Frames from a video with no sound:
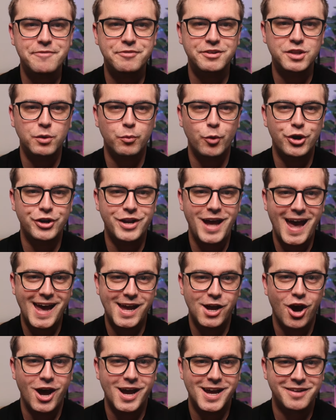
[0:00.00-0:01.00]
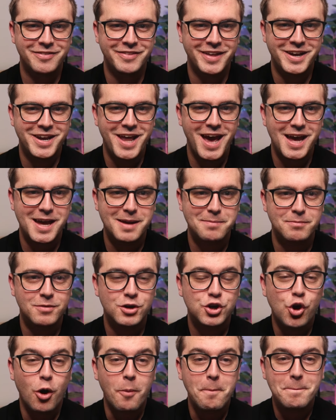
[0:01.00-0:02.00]
having the word AI in their name
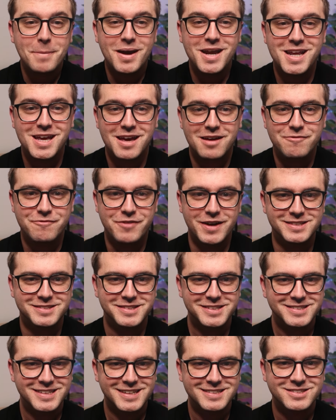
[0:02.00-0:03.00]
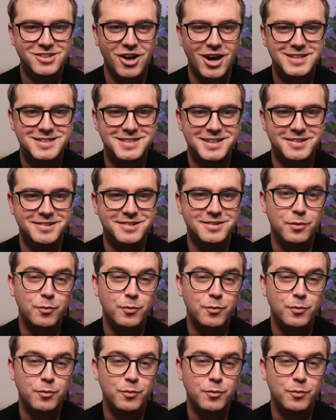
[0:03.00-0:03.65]
got many investors excited,